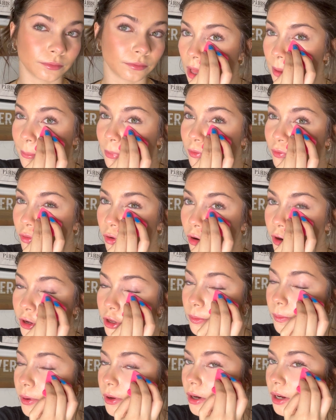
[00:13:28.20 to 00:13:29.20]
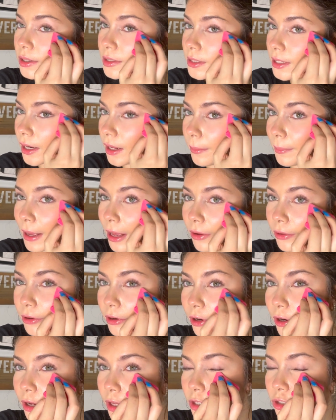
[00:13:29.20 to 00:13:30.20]
before you put on setting
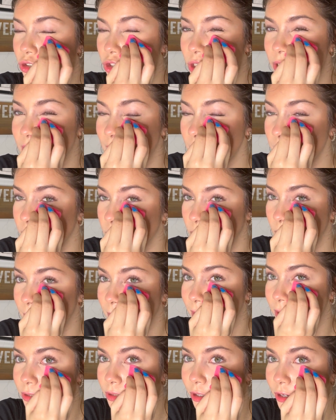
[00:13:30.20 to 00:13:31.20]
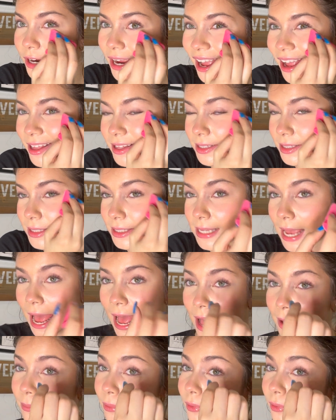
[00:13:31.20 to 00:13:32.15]
powder, you just get a beauty blender and dab